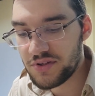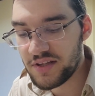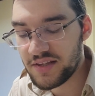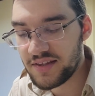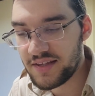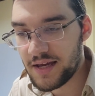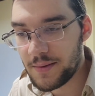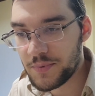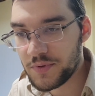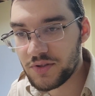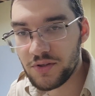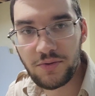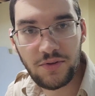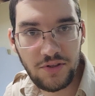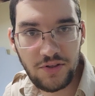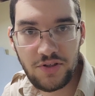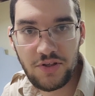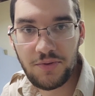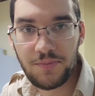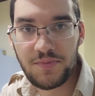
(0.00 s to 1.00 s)
in the episode The
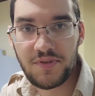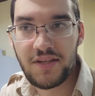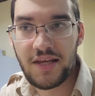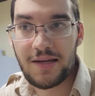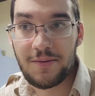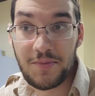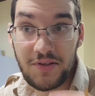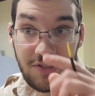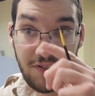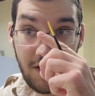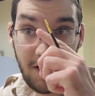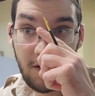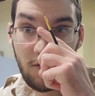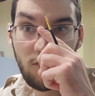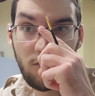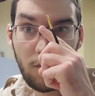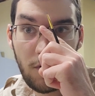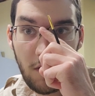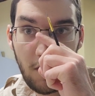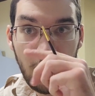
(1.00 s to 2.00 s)
Doomsday Machine,
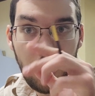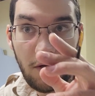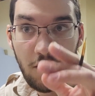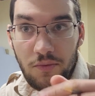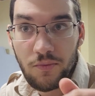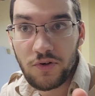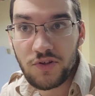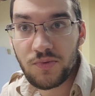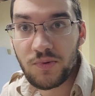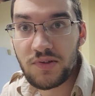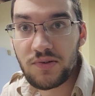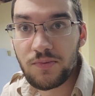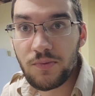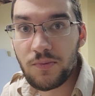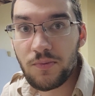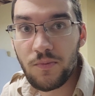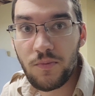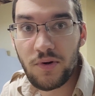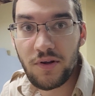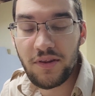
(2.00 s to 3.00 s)
which was
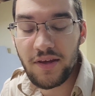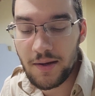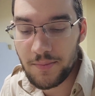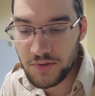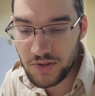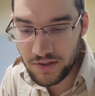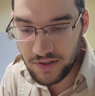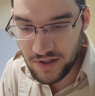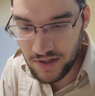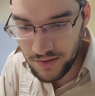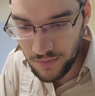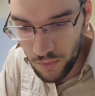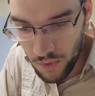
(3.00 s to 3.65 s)
one of the episodes I